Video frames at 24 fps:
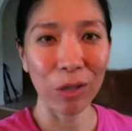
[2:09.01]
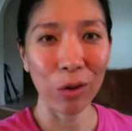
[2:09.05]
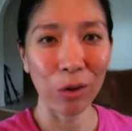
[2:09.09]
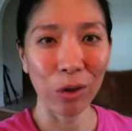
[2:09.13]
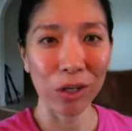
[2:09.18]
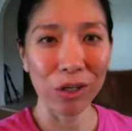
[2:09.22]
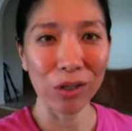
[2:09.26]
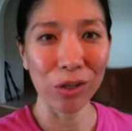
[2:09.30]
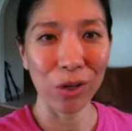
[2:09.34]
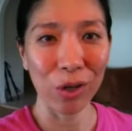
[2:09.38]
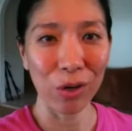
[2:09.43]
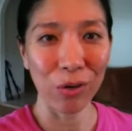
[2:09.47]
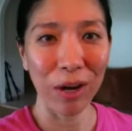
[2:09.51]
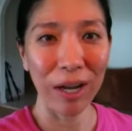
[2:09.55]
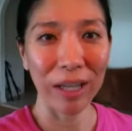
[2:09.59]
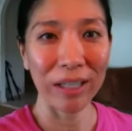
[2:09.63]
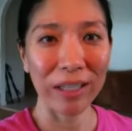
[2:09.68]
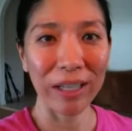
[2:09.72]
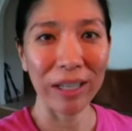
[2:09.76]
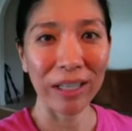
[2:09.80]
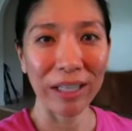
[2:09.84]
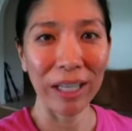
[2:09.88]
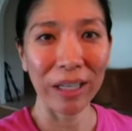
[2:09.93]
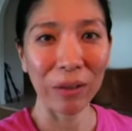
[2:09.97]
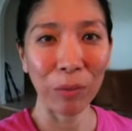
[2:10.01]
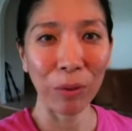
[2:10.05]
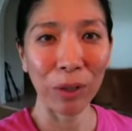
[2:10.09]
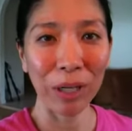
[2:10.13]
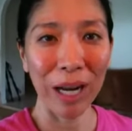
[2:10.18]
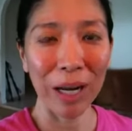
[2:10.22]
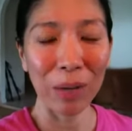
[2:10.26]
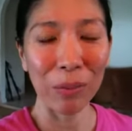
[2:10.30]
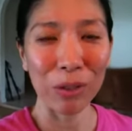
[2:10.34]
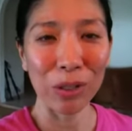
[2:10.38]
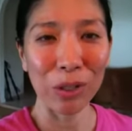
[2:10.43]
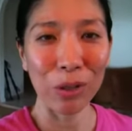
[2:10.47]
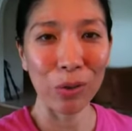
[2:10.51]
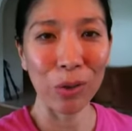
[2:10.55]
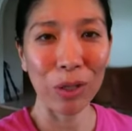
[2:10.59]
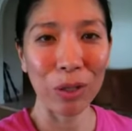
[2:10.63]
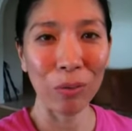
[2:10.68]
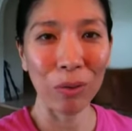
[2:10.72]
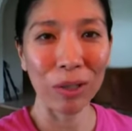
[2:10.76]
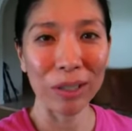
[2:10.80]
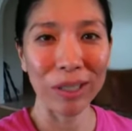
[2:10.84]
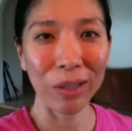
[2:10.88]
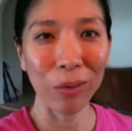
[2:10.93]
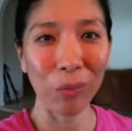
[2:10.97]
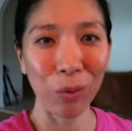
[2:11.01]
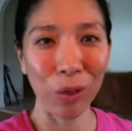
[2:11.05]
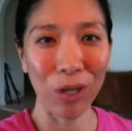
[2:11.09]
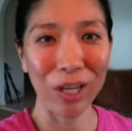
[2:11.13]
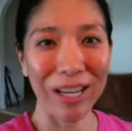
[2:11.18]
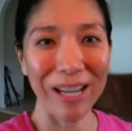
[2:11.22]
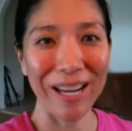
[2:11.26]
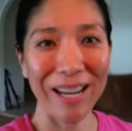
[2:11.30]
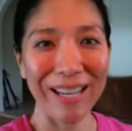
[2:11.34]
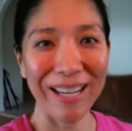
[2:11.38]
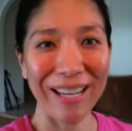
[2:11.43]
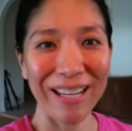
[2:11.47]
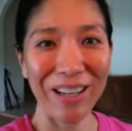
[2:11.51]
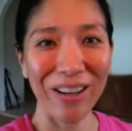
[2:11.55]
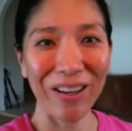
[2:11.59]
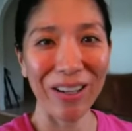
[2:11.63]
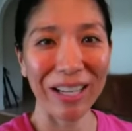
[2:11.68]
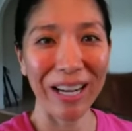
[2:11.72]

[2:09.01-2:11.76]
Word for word: course correcting that what I was doing wasn't working, you know,